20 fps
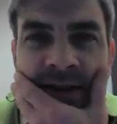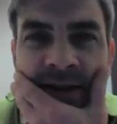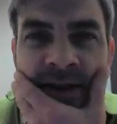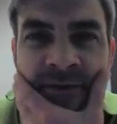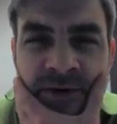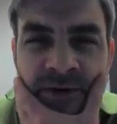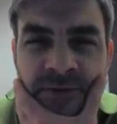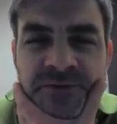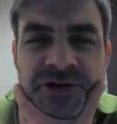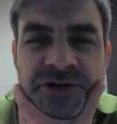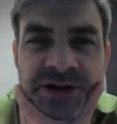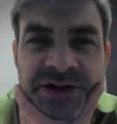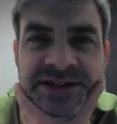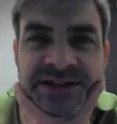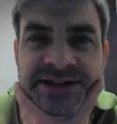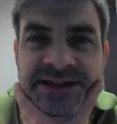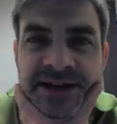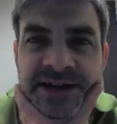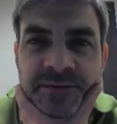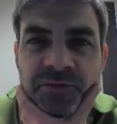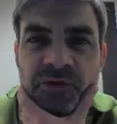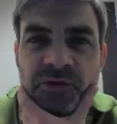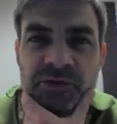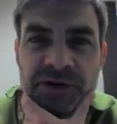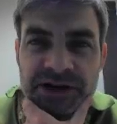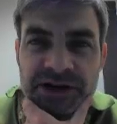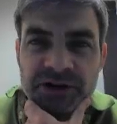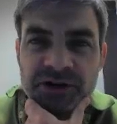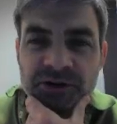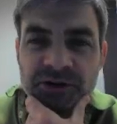If I'm trying to set up a
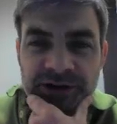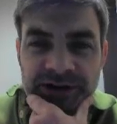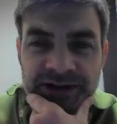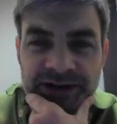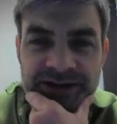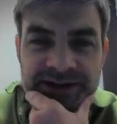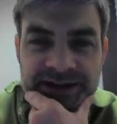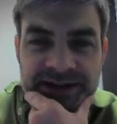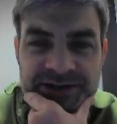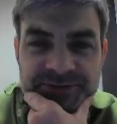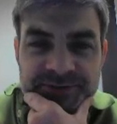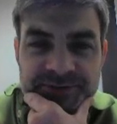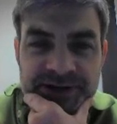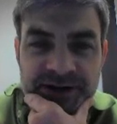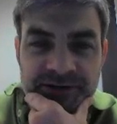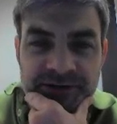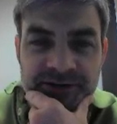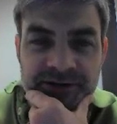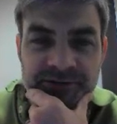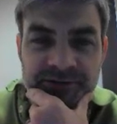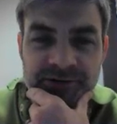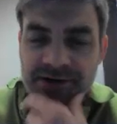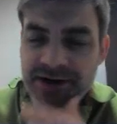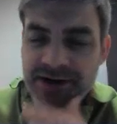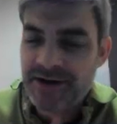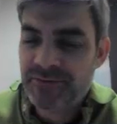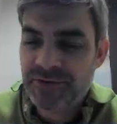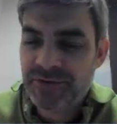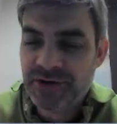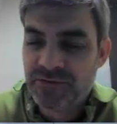reoccurring engagement, however,
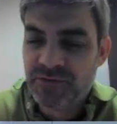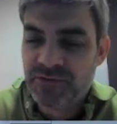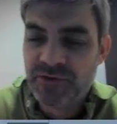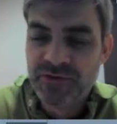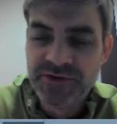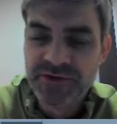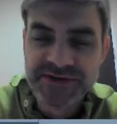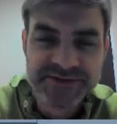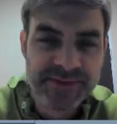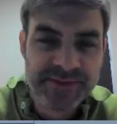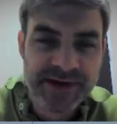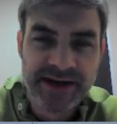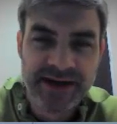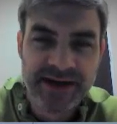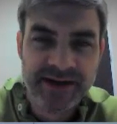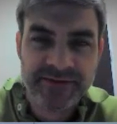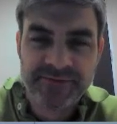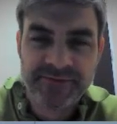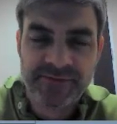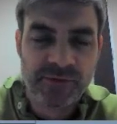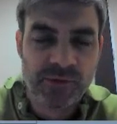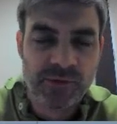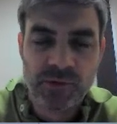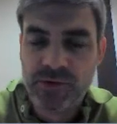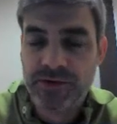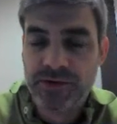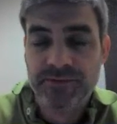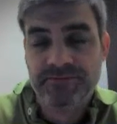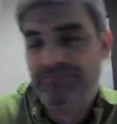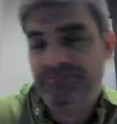I'm going to roll this back
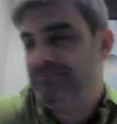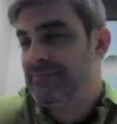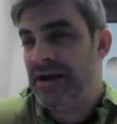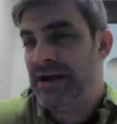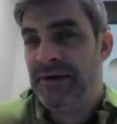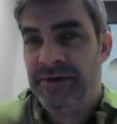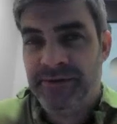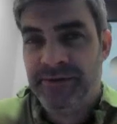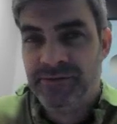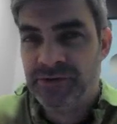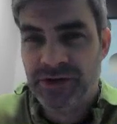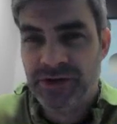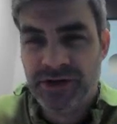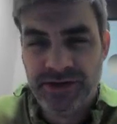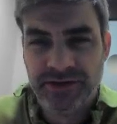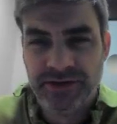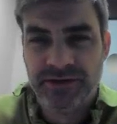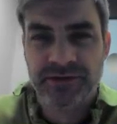for however long the